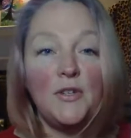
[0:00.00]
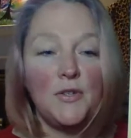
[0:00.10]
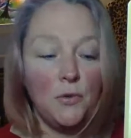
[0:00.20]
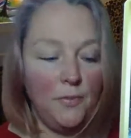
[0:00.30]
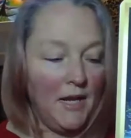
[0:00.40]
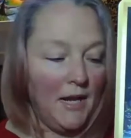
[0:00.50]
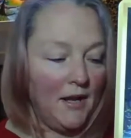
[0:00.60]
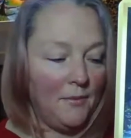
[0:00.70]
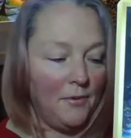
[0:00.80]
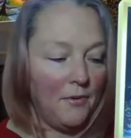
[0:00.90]
is opening
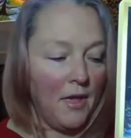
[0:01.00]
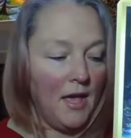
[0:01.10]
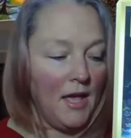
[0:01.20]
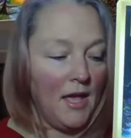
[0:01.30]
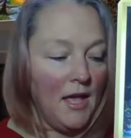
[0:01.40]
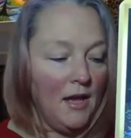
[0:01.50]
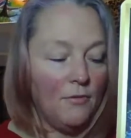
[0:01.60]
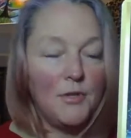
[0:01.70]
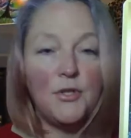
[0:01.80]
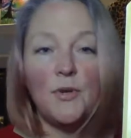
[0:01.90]
up, okay?
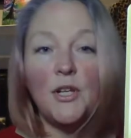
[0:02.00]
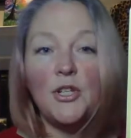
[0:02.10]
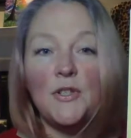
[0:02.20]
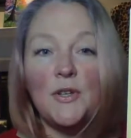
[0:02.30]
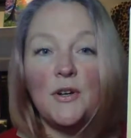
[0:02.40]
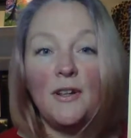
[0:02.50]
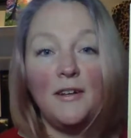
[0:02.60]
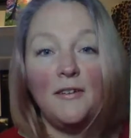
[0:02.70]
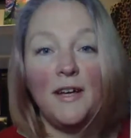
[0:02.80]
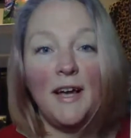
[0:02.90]
Restrictions are
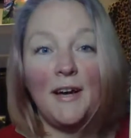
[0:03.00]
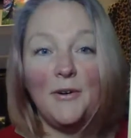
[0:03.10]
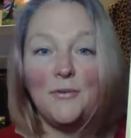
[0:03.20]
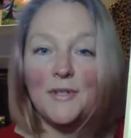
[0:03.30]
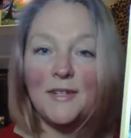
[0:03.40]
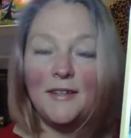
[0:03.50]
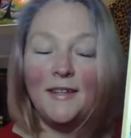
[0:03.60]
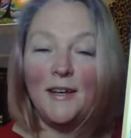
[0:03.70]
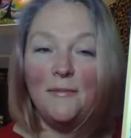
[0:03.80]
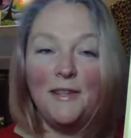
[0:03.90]
clearing out.
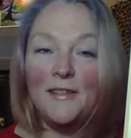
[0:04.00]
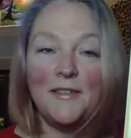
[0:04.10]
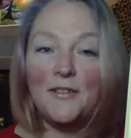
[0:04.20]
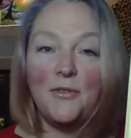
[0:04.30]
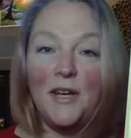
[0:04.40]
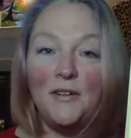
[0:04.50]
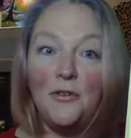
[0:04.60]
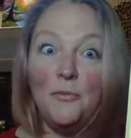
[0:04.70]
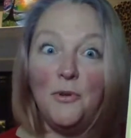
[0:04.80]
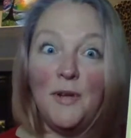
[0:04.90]
And I mean, this is great
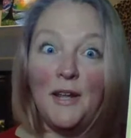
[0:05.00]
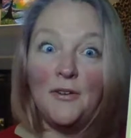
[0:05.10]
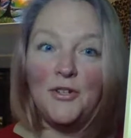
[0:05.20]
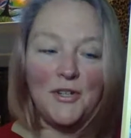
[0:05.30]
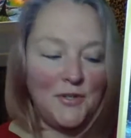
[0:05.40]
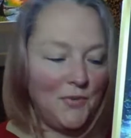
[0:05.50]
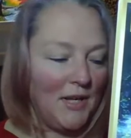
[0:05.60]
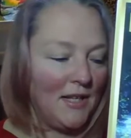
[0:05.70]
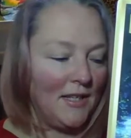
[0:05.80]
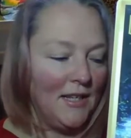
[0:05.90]
new moon energy as
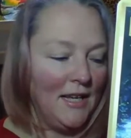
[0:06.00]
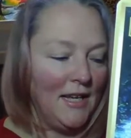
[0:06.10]
well.